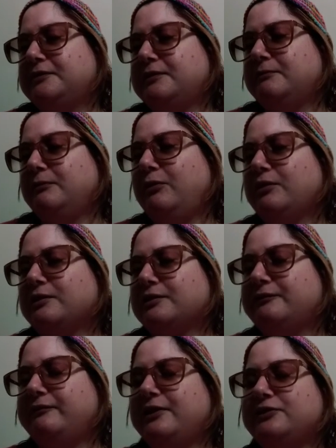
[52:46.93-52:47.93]
more
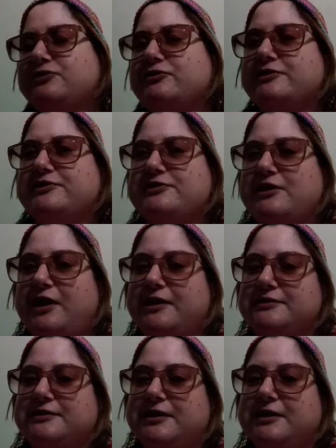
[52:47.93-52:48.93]
adventurous
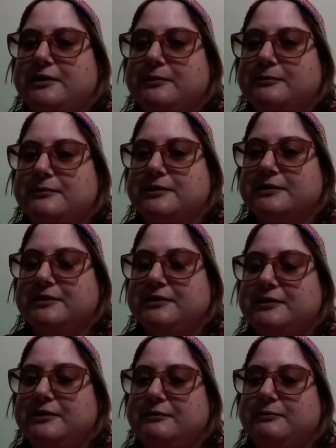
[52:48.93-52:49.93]
side to him, that
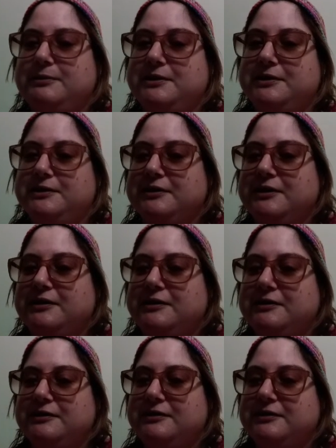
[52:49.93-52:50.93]
he would be
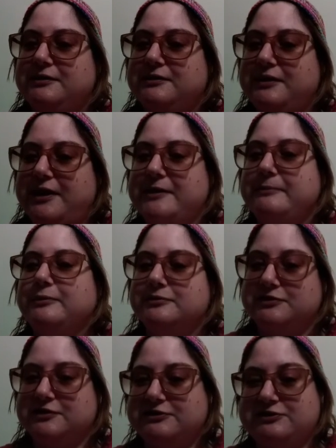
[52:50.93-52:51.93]
able
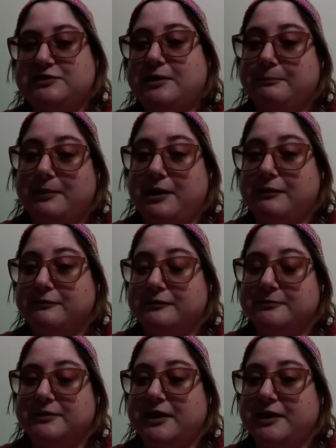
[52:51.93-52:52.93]
to step out
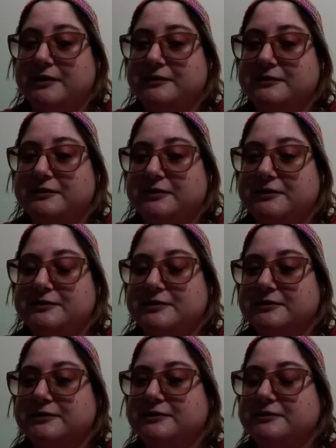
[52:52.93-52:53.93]
from that. And
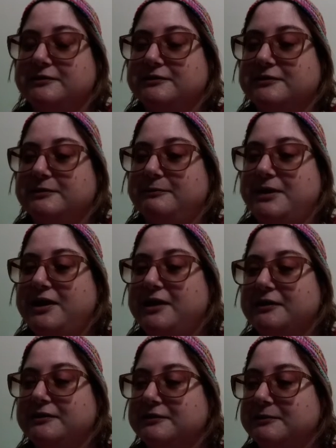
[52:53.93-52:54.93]
then the
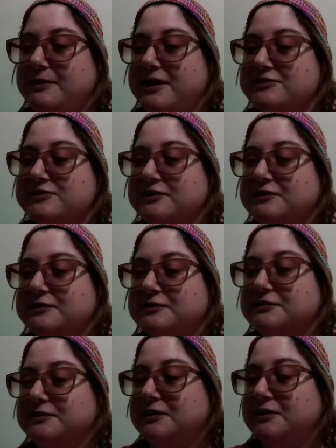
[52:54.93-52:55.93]
man, the
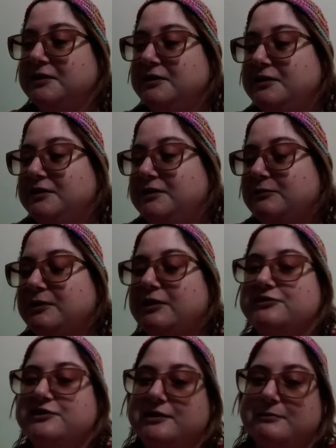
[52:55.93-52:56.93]
masculine, well, I'll
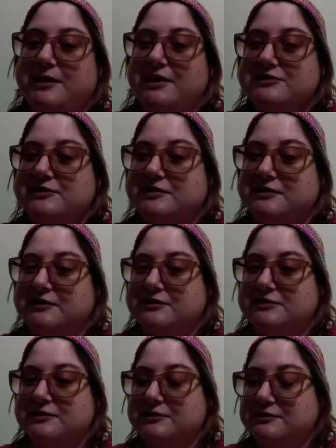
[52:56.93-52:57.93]
say the masculine
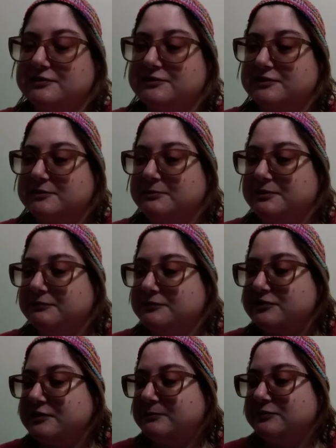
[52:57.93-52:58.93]
because this could be for
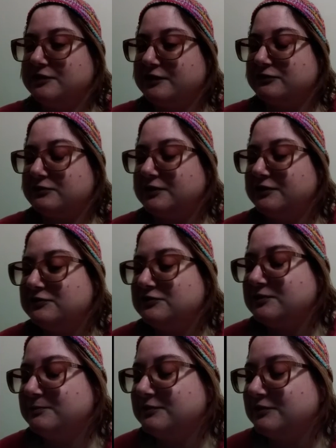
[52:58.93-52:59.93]
same-sex
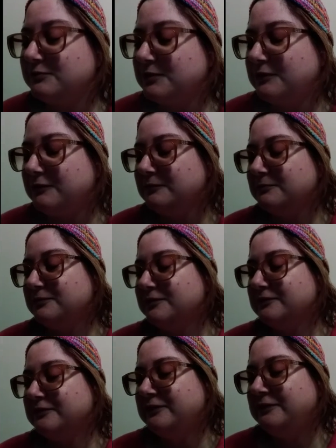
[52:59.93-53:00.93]
relationships as well, but